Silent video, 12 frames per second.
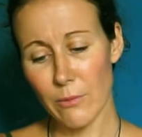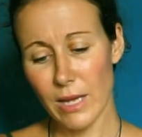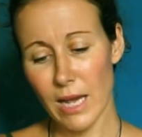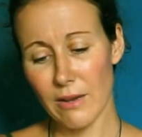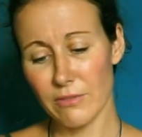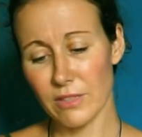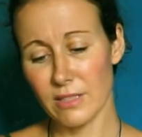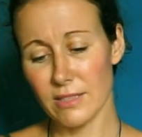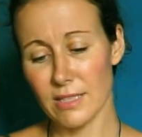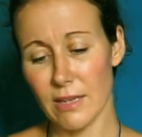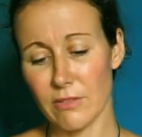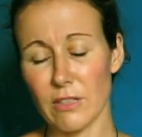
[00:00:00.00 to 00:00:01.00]
we have the
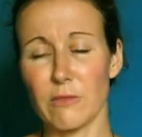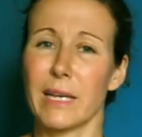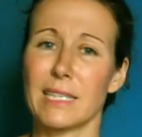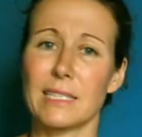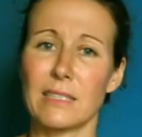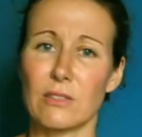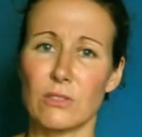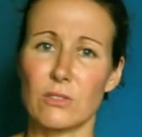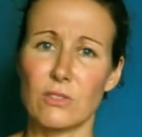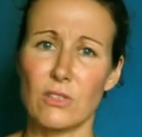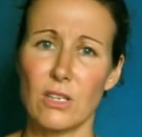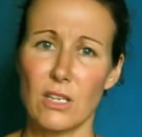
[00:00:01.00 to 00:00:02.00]
7 of
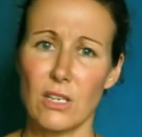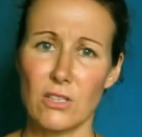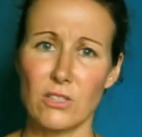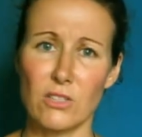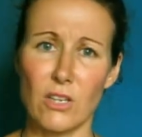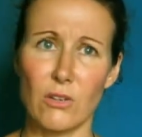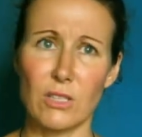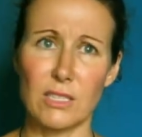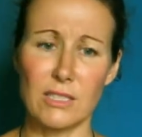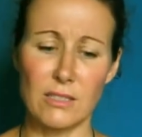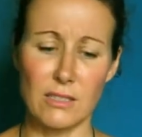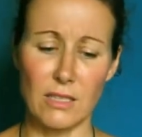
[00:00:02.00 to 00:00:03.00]
Pentacles. So
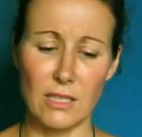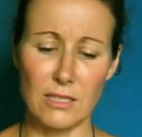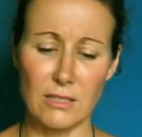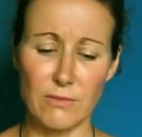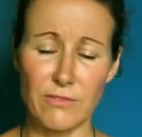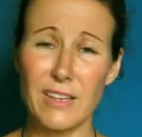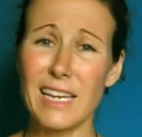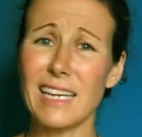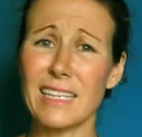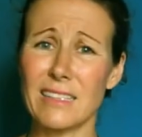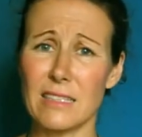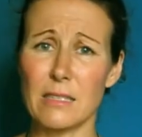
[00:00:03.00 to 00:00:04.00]
it's
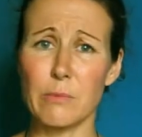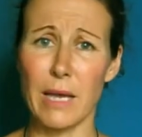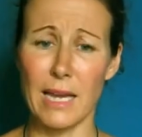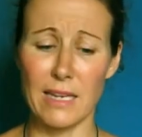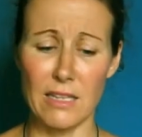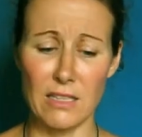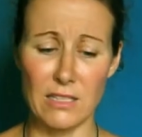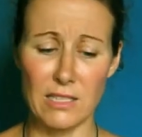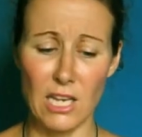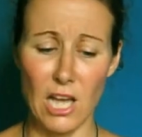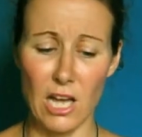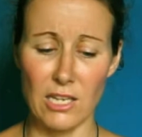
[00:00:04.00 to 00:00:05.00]
feeling this pain and this
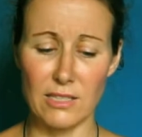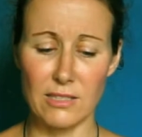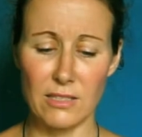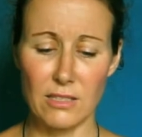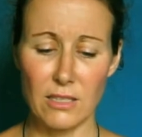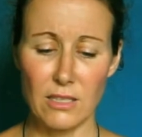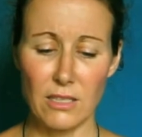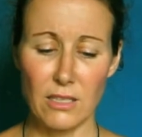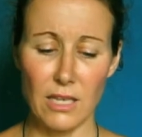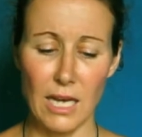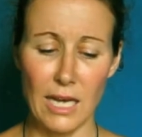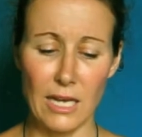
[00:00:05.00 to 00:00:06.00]
loss,
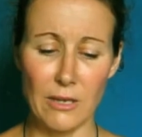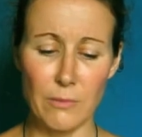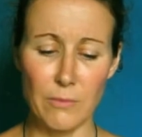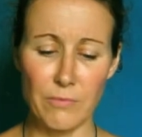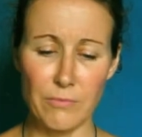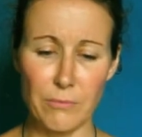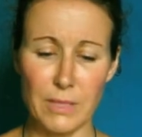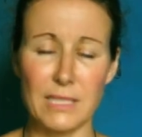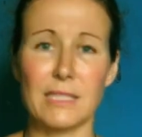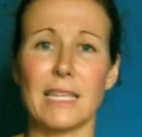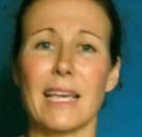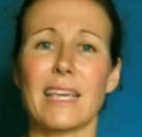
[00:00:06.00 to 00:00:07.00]

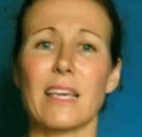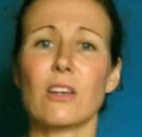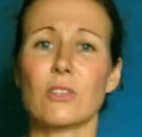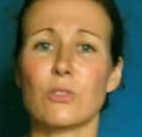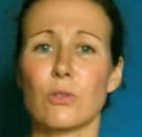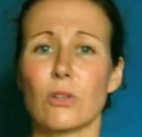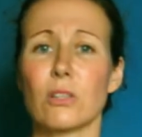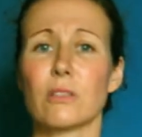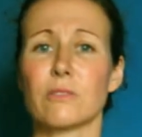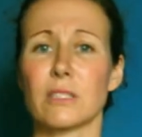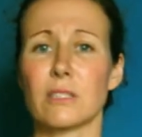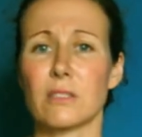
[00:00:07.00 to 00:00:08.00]
but taking control
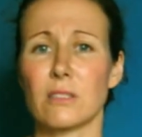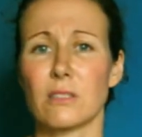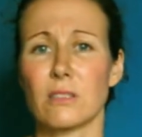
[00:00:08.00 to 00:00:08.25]
of it,